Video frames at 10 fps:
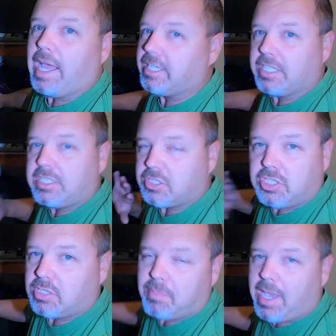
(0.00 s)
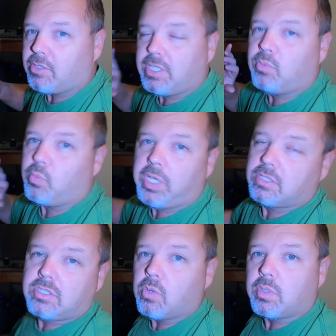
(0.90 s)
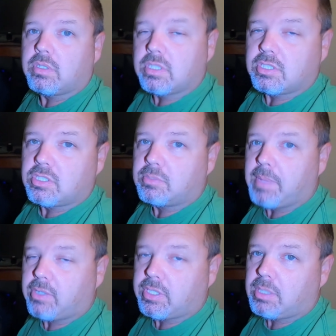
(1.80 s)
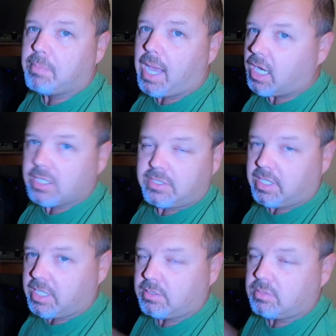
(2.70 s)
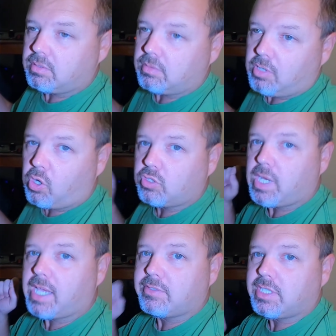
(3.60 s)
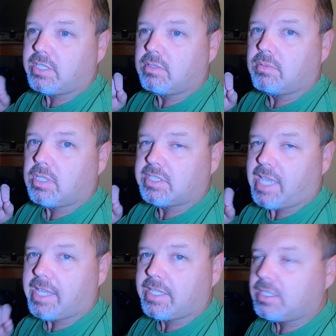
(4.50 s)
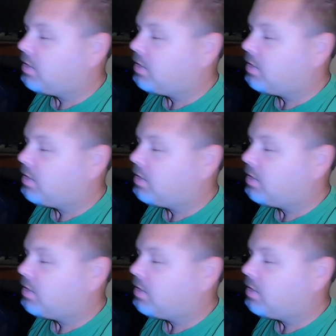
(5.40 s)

this is just a matter of getting Windows going. It's just a matter of getting the BIOS set, hard drive set, assigned,